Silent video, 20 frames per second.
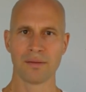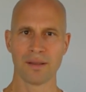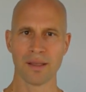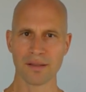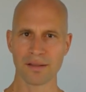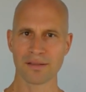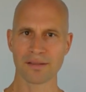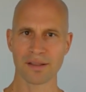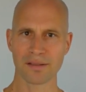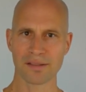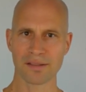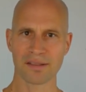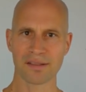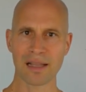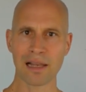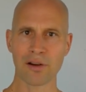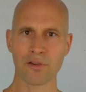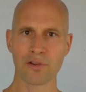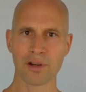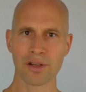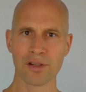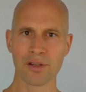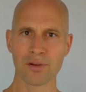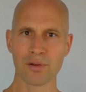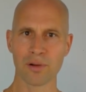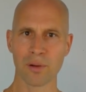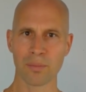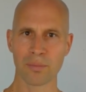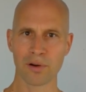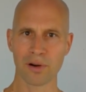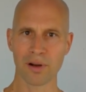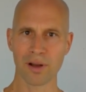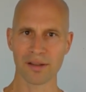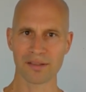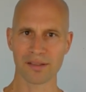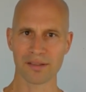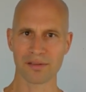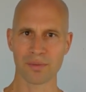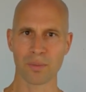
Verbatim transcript: This is a cell renewal process